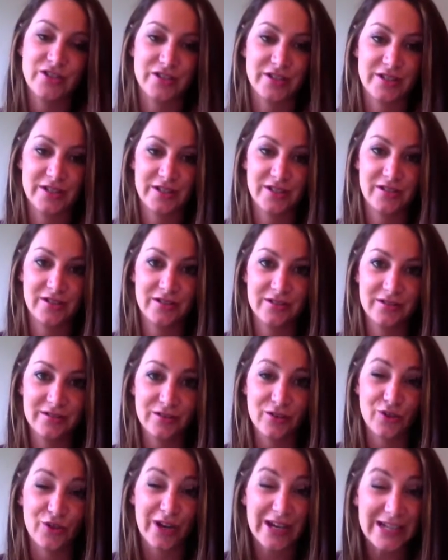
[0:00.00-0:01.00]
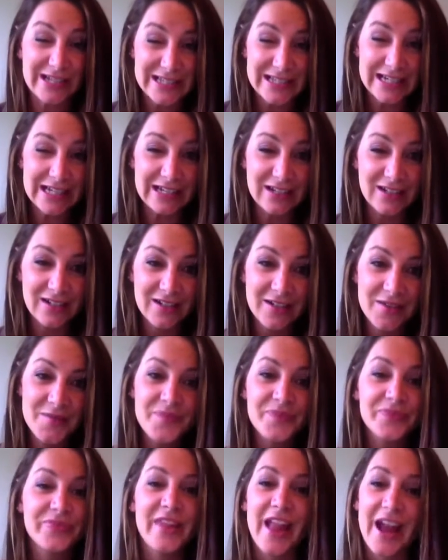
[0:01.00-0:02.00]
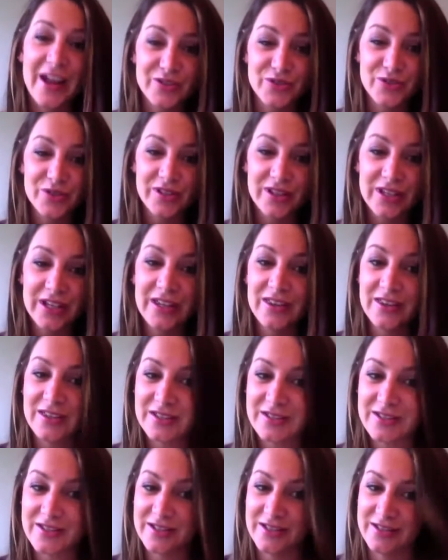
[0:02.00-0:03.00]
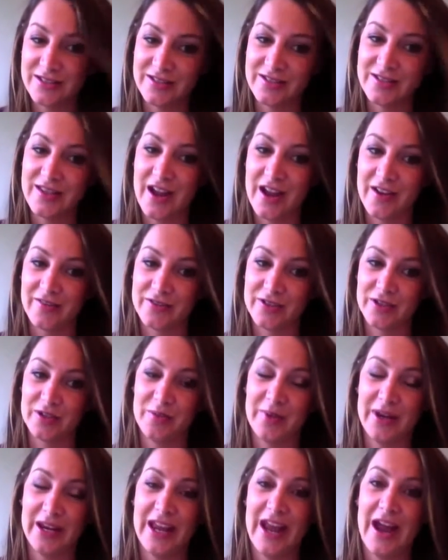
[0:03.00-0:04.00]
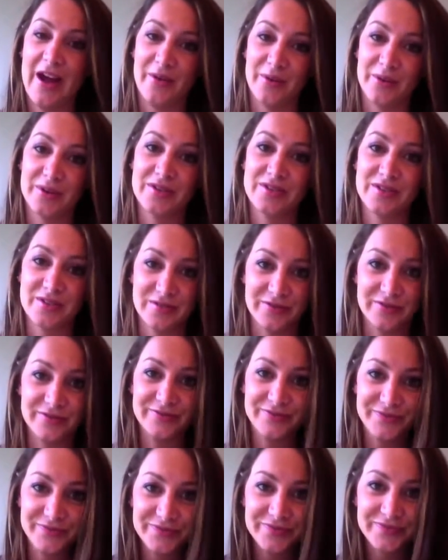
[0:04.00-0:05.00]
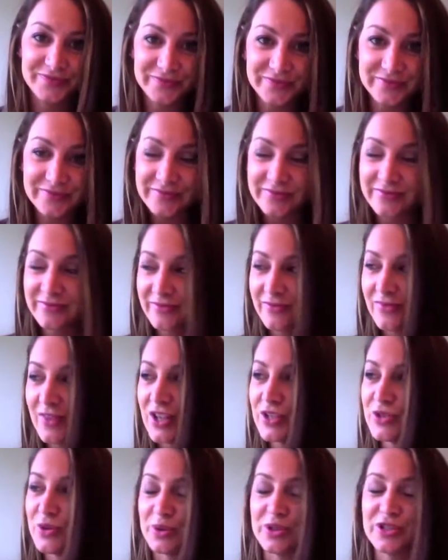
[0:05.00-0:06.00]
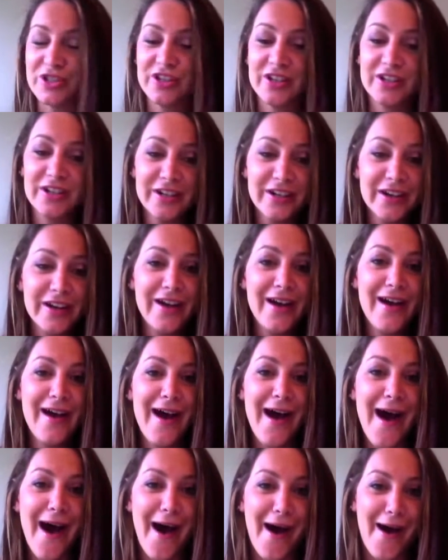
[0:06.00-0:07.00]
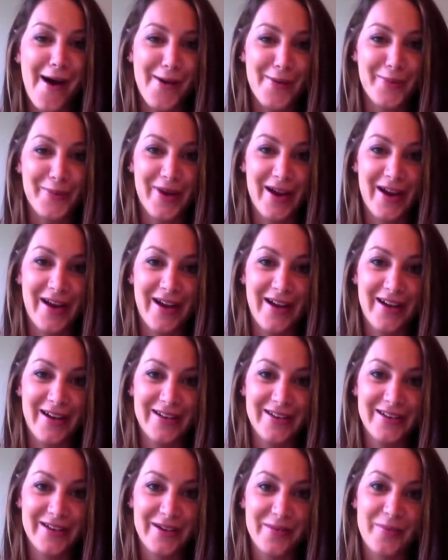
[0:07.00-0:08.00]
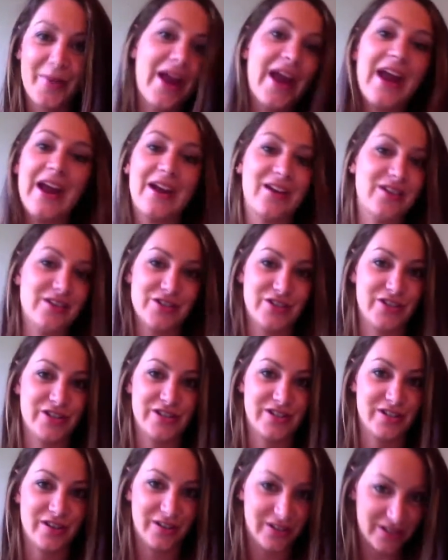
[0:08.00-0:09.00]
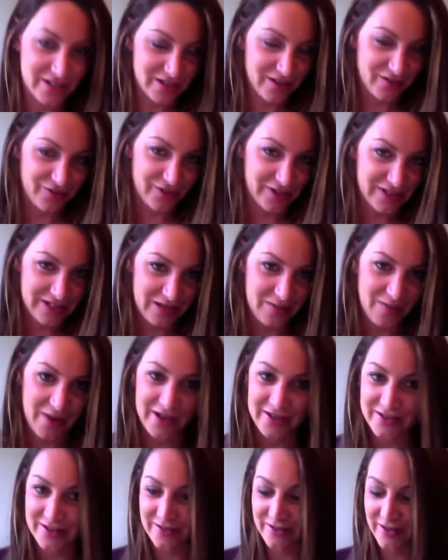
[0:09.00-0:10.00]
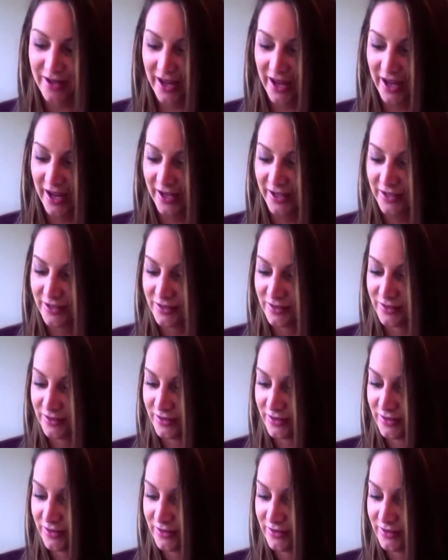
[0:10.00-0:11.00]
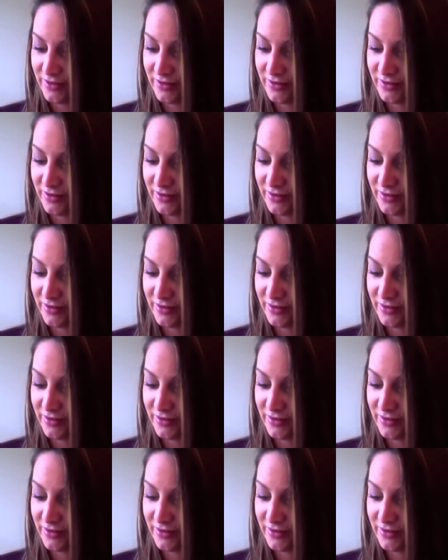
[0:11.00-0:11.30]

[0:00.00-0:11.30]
is just crazy naturally. This is after many hours of torture. My hair is it's a frizzy mess, and